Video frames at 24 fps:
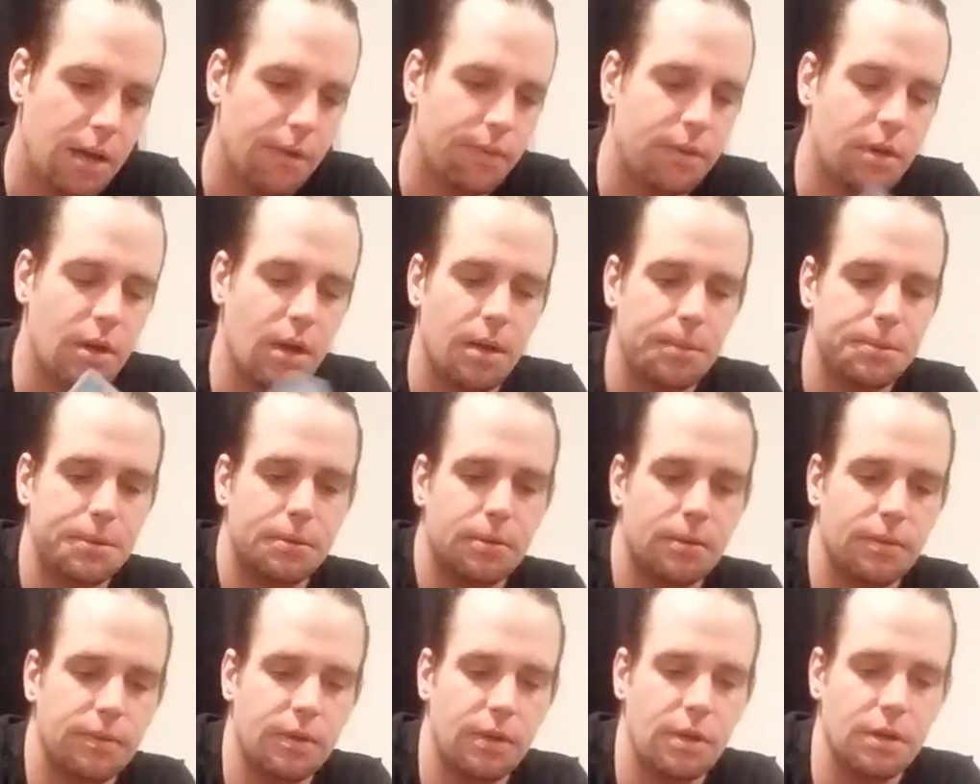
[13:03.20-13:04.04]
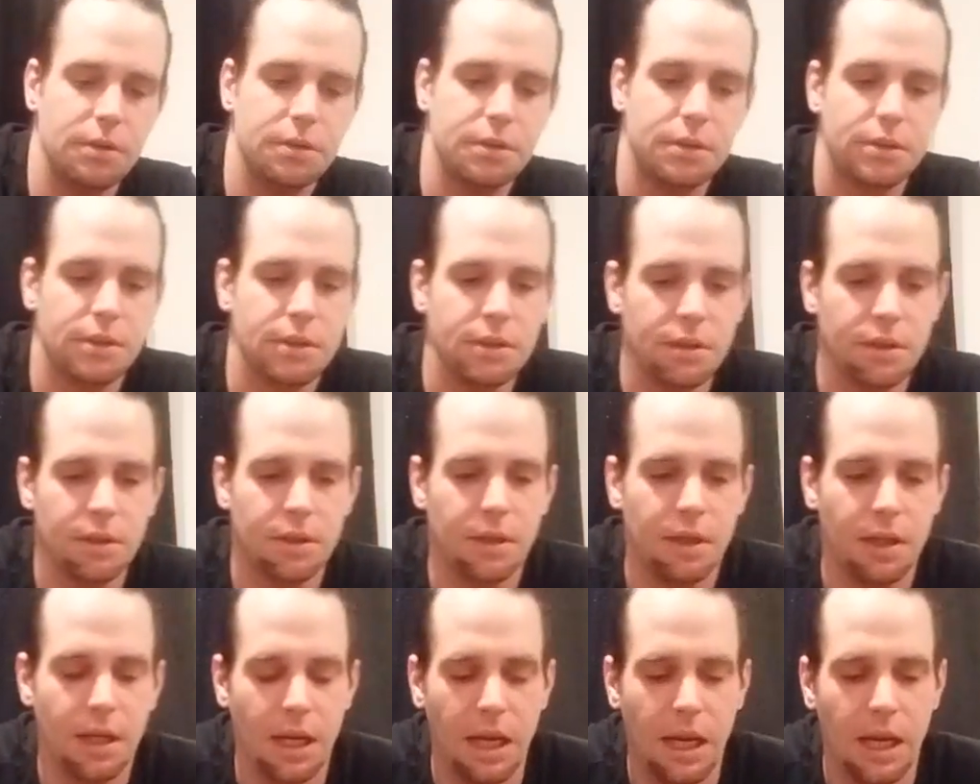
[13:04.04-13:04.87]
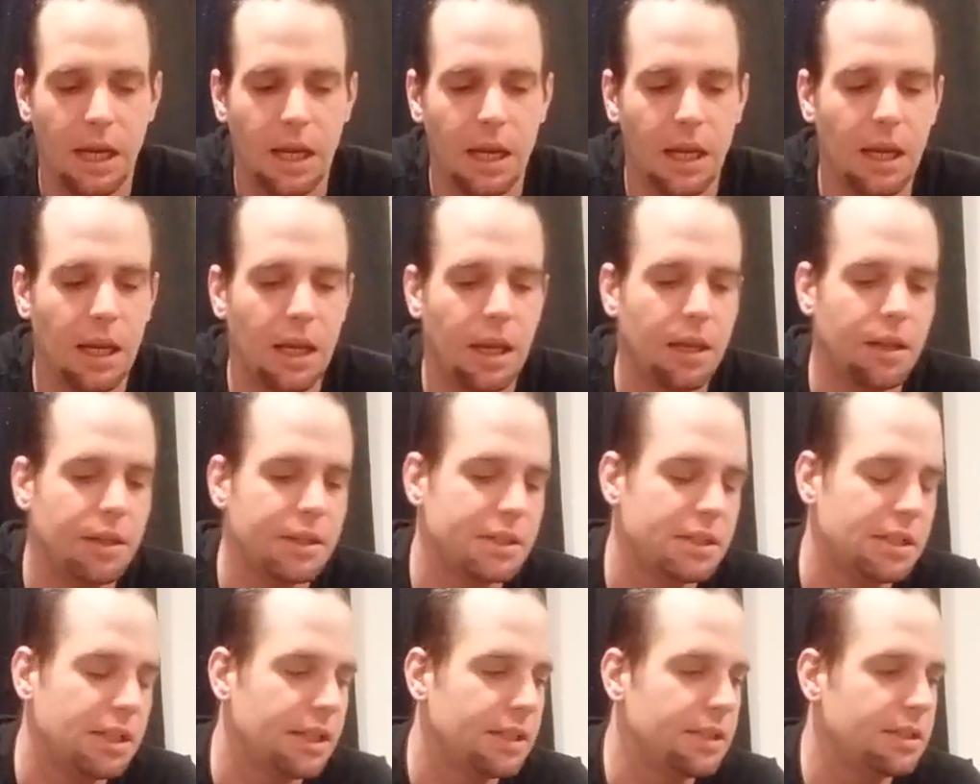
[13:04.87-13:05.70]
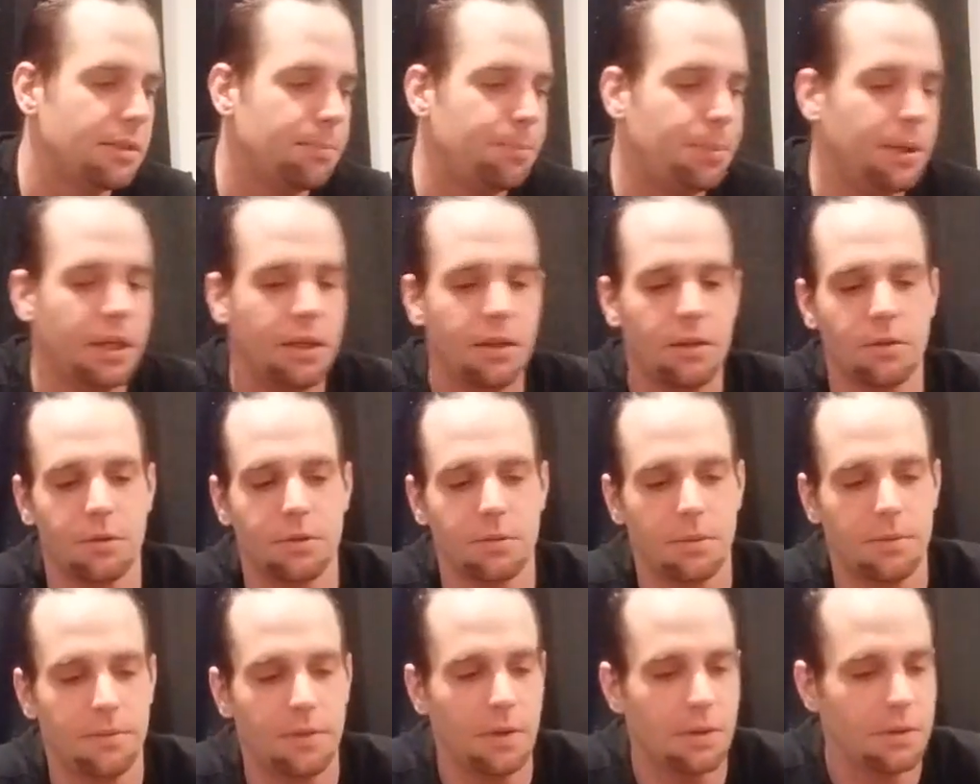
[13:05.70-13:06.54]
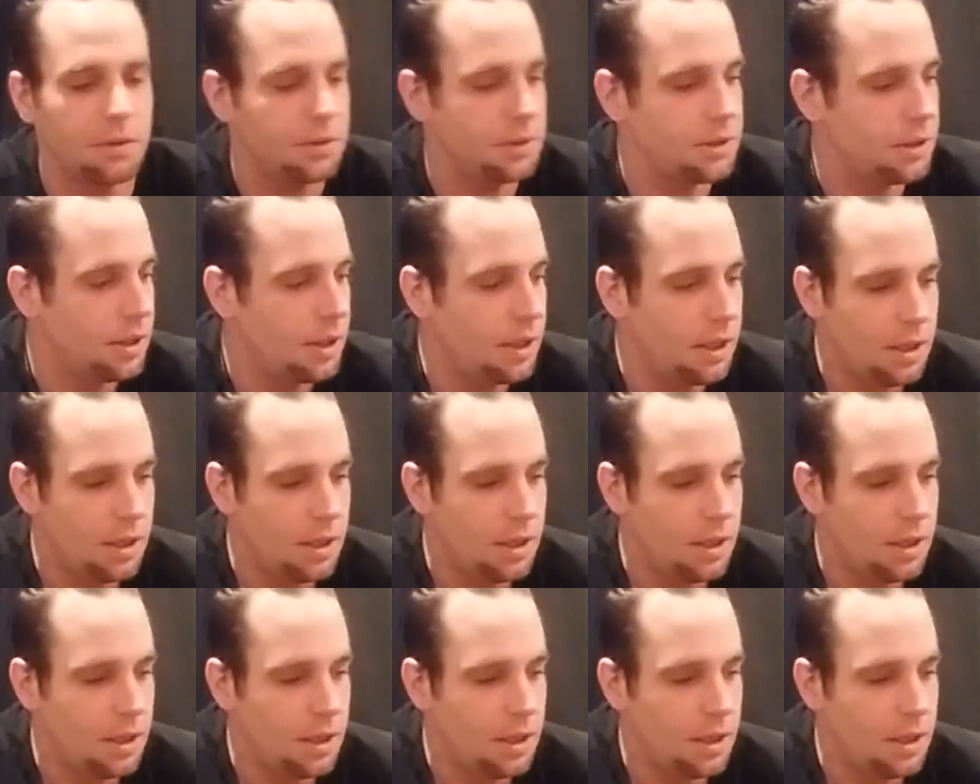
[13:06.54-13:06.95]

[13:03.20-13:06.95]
of Cups reversed. And the Six of Pentacles reversed.